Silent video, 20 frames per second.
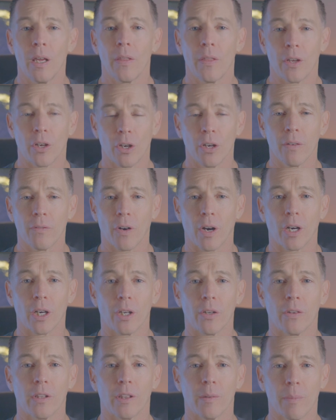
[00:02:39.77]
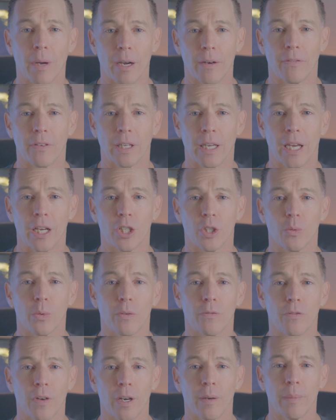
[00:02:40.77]
They could have argued that the modification
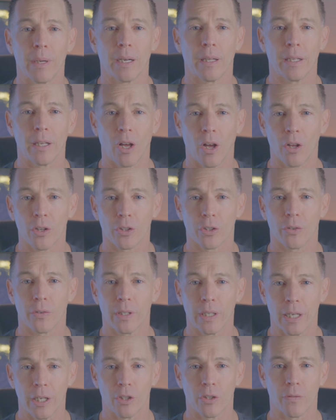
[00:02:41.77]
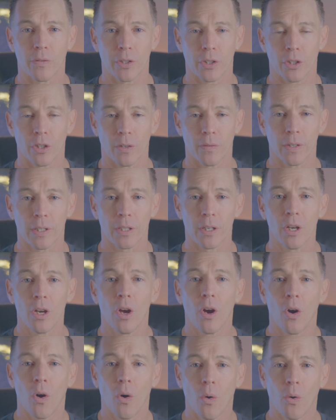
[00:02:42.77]
would fundamentally alter the nature of the service,
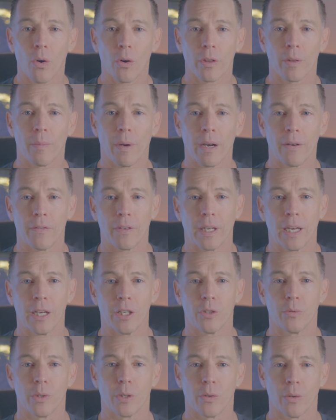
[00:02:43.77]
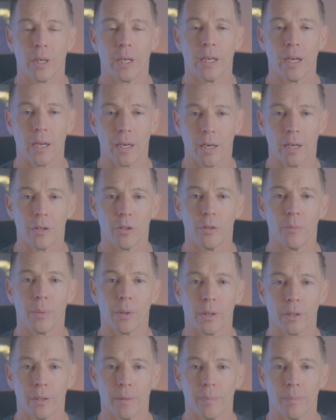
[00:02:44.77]
or the modification would create an undue
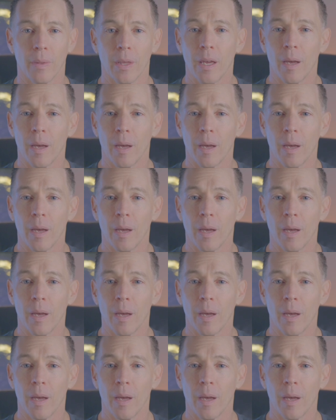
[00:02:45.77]
burden.